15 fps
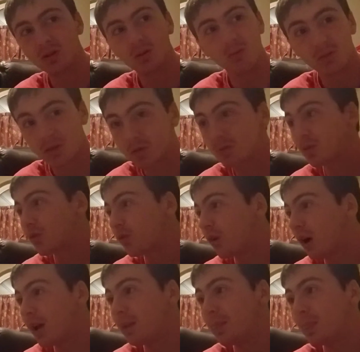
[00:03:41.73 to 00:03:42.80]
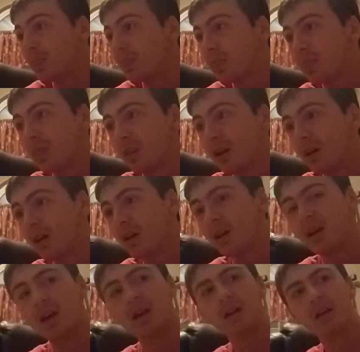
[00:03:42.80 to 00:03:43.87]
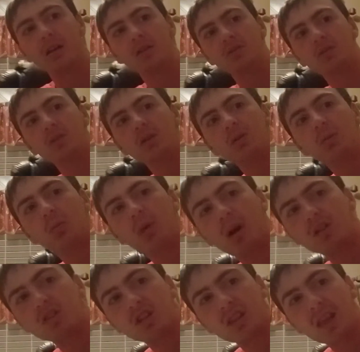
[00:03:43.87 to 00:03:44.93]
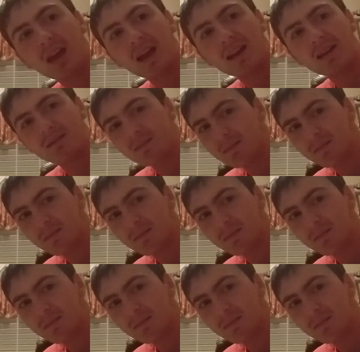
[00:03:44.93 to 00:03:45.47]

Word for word: which was fun and I enjoyed watching that.